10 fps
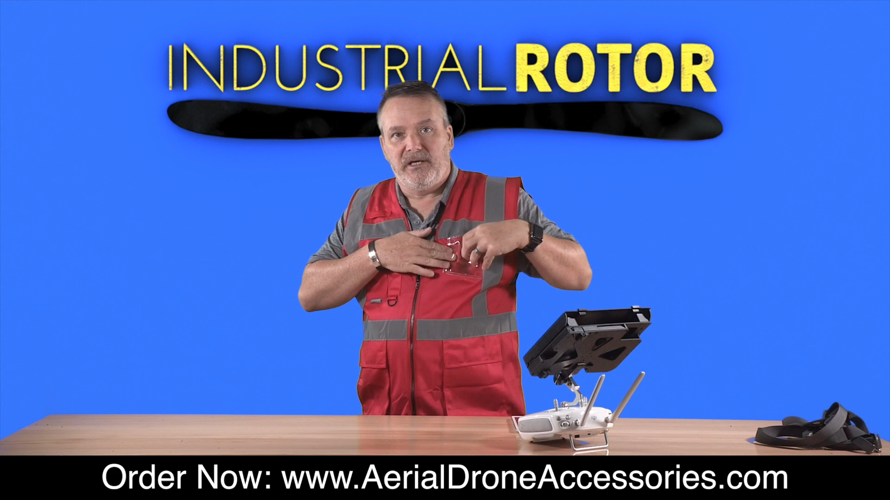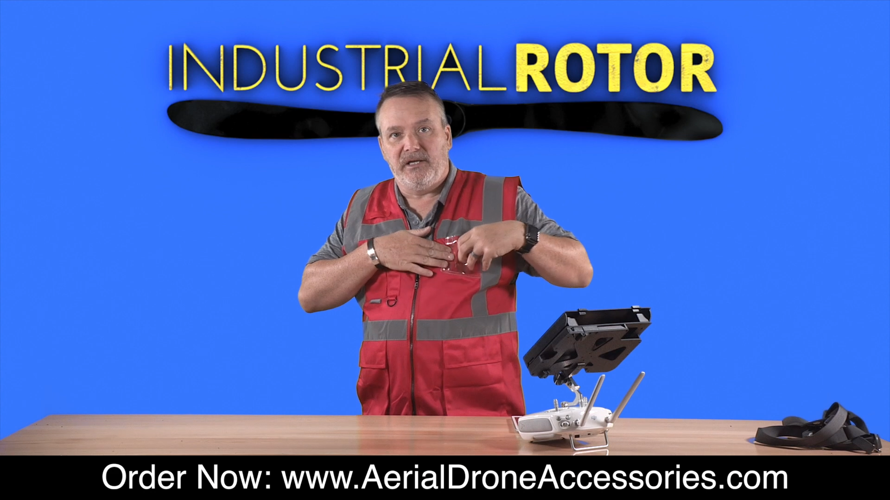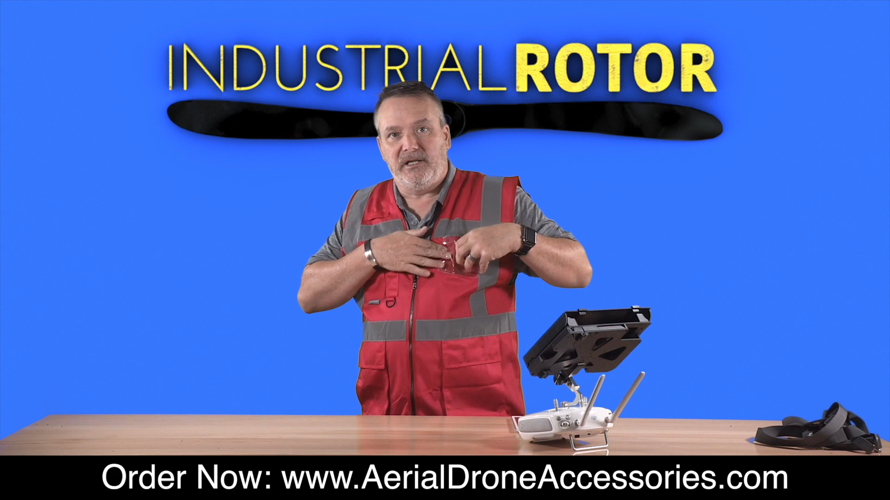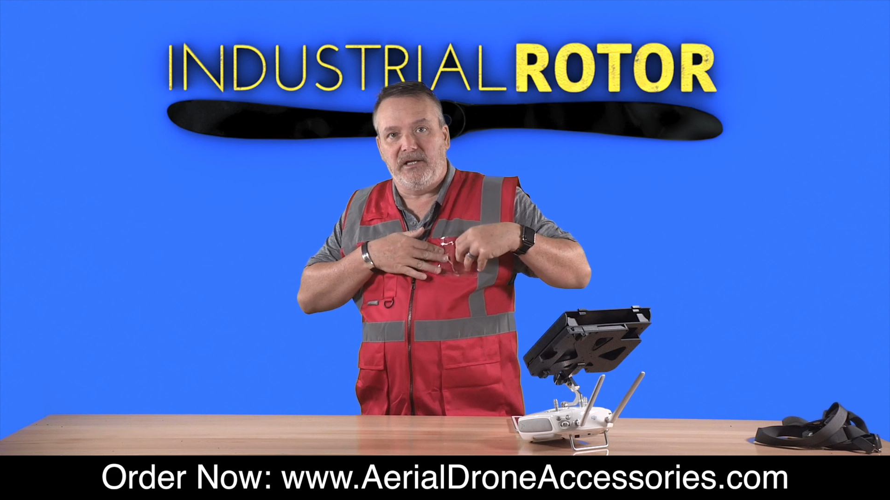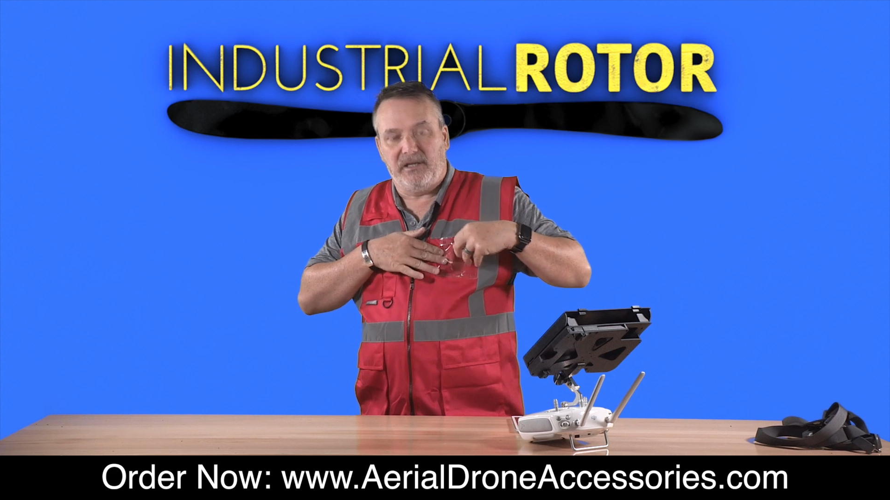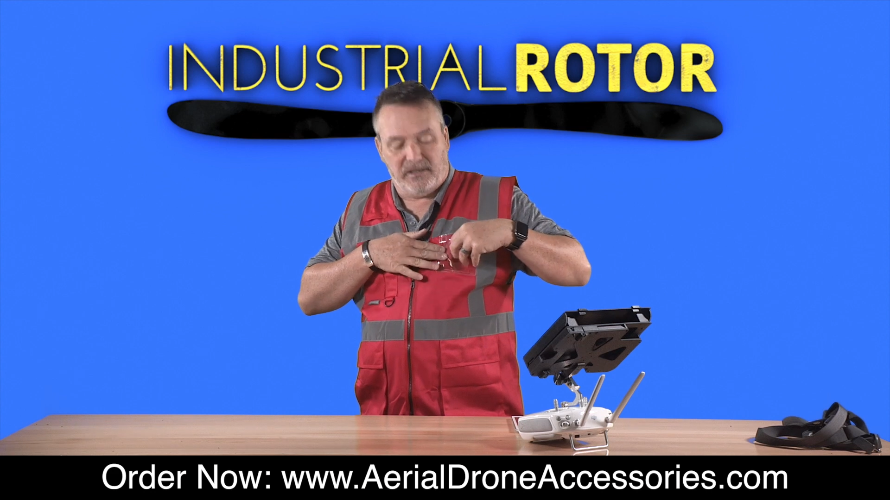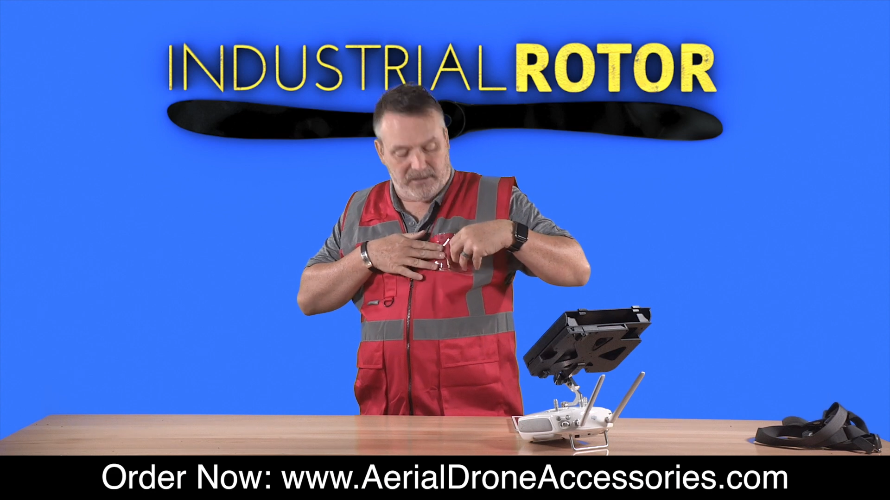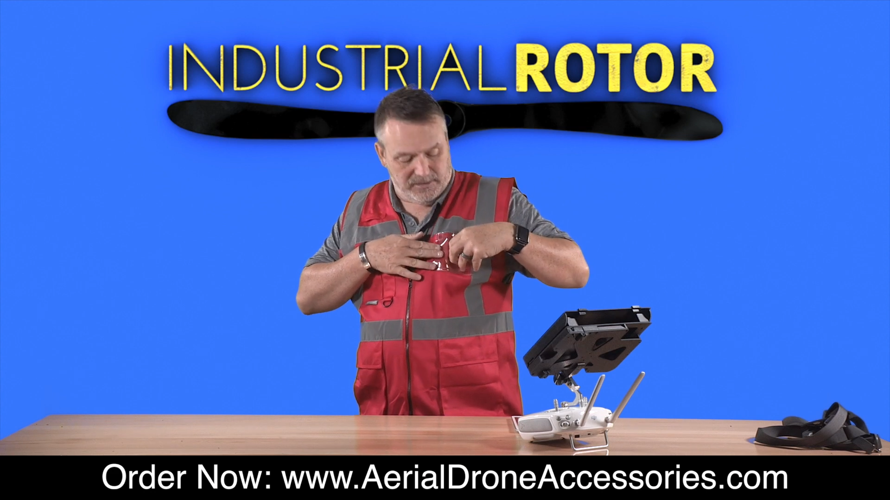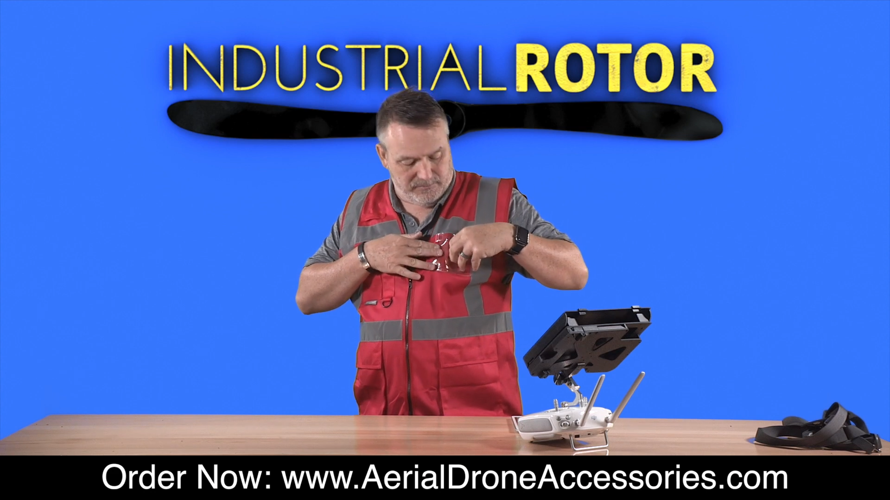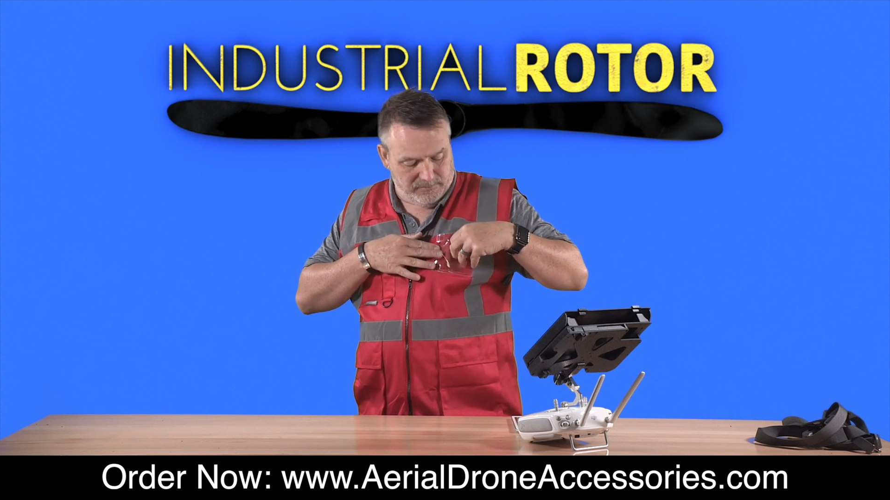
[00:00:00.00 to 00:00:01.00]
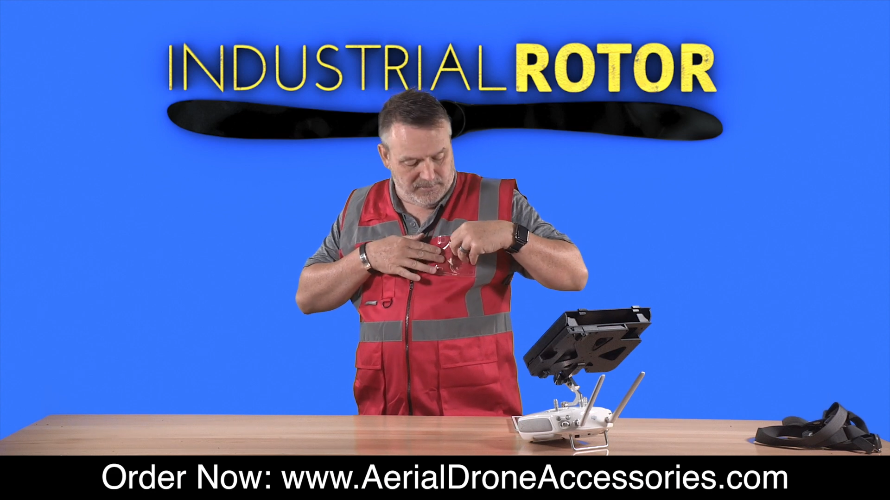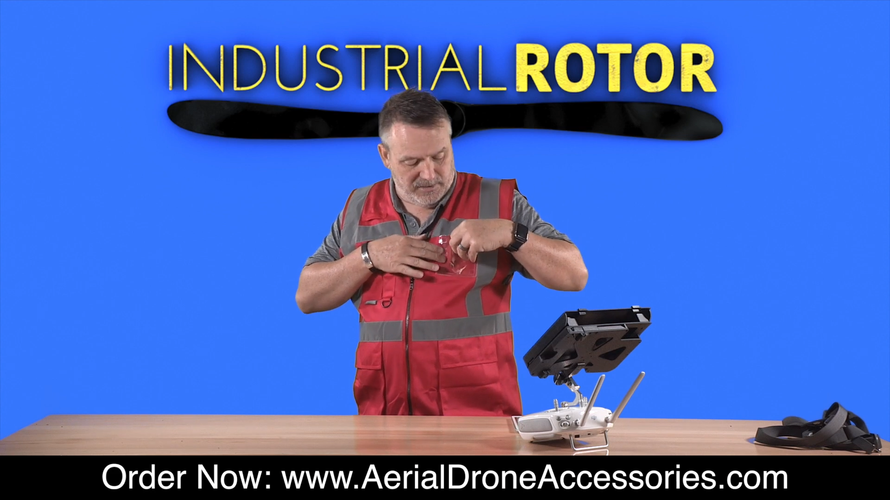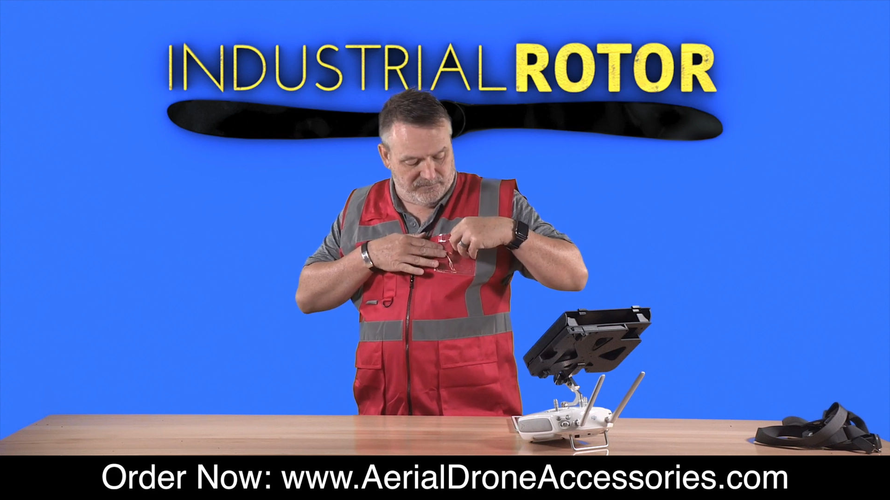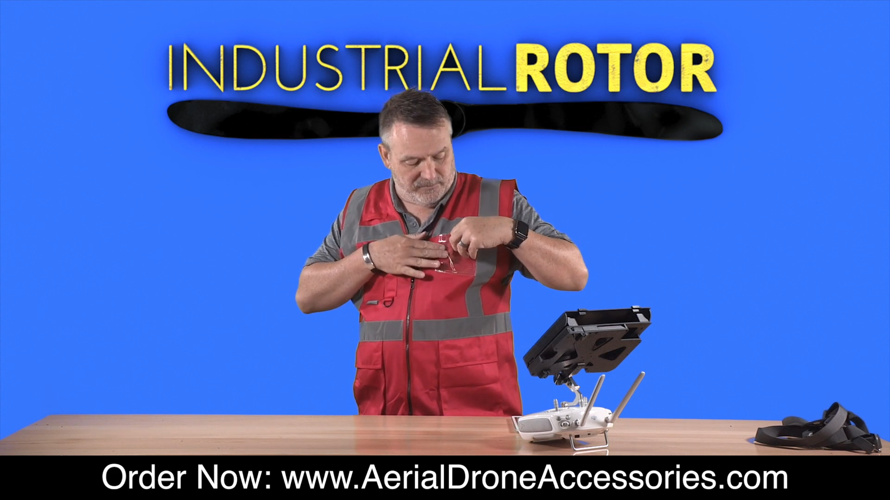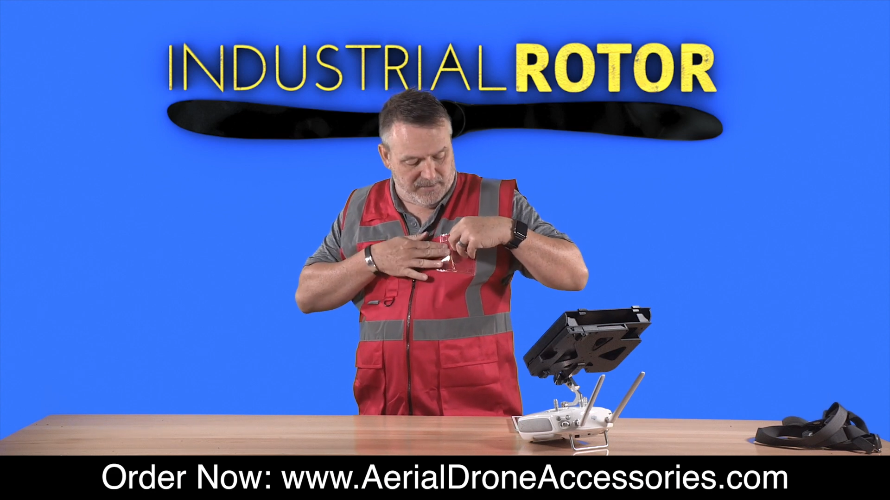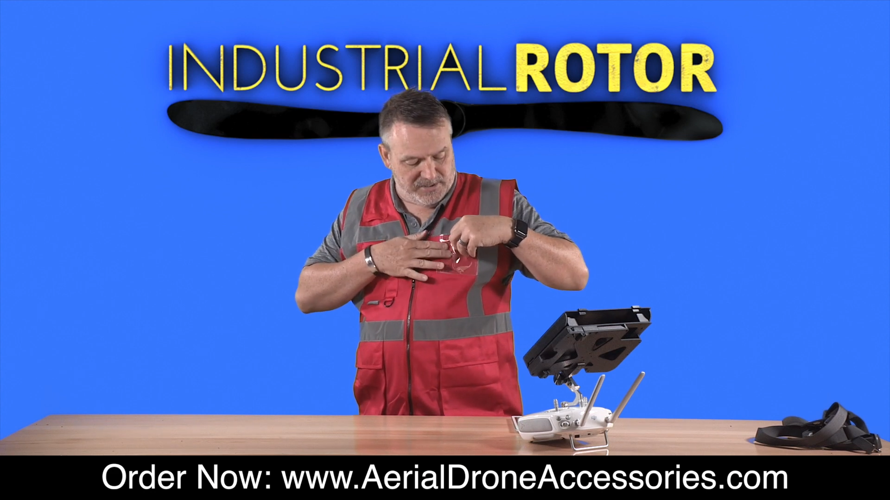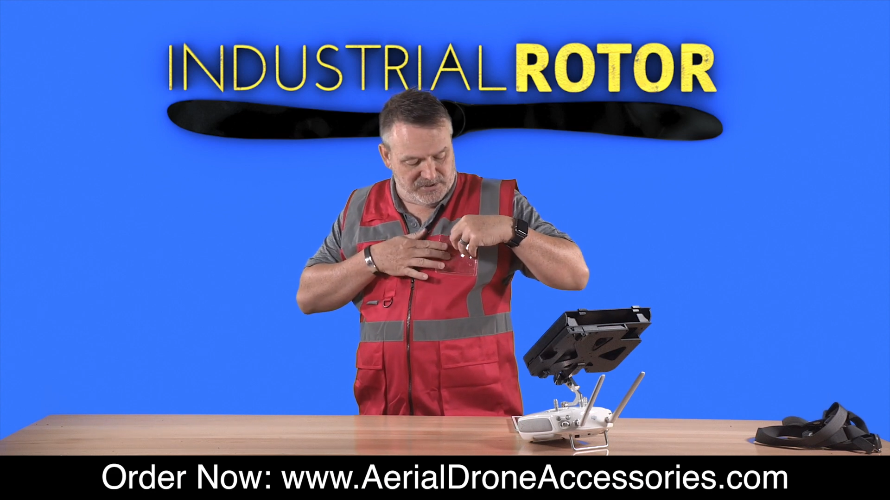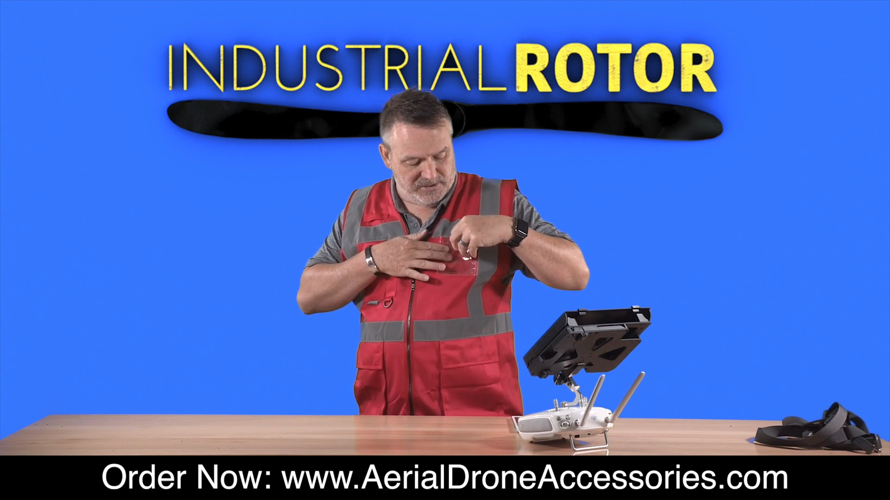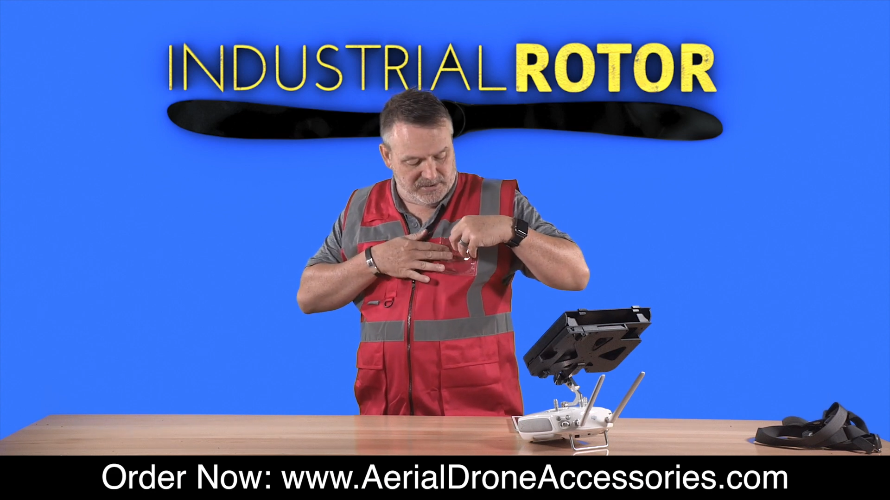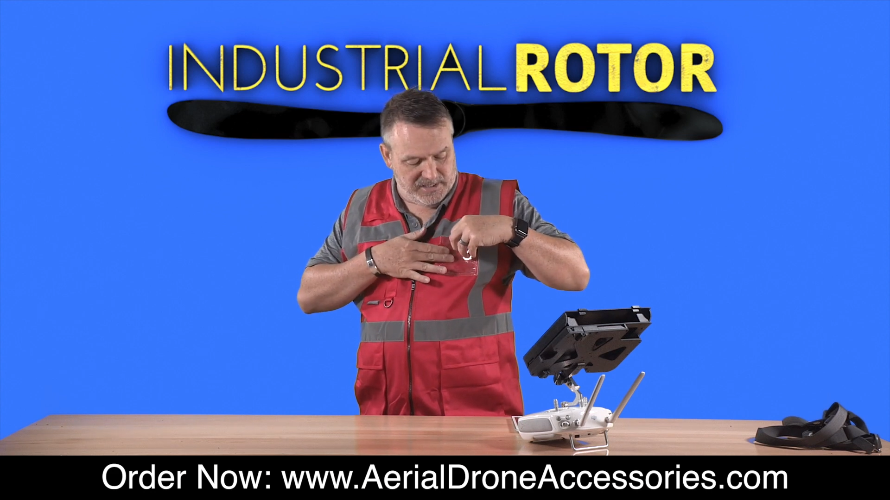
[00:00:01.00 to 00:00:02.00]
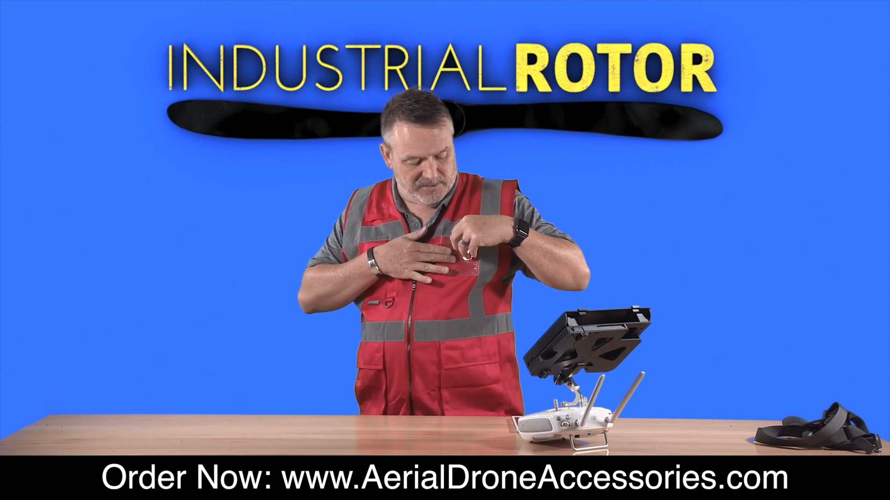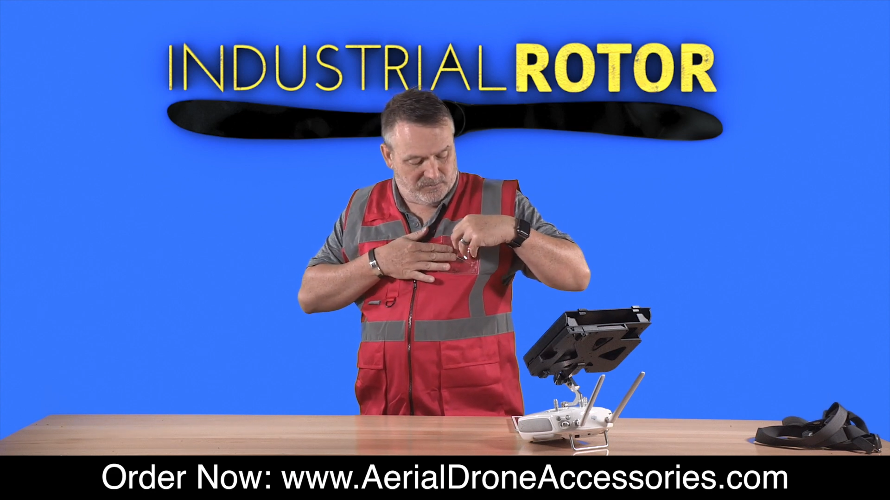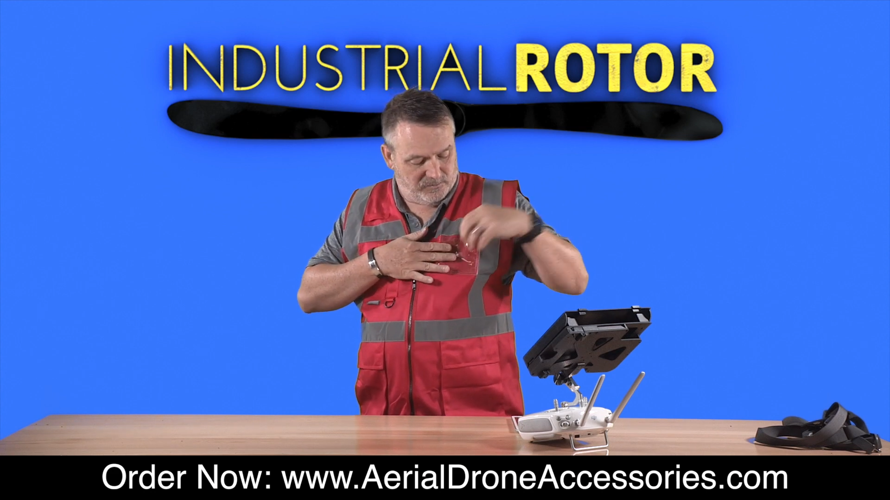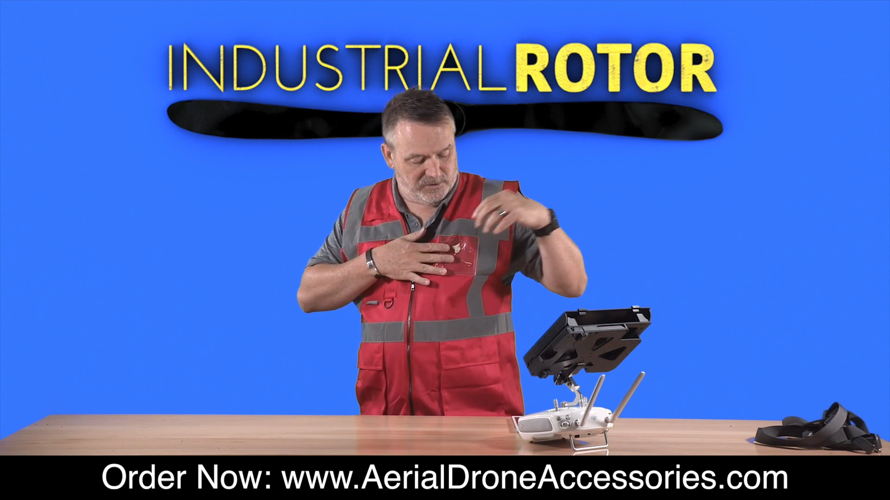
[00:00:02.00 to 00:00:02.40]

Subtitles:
any information that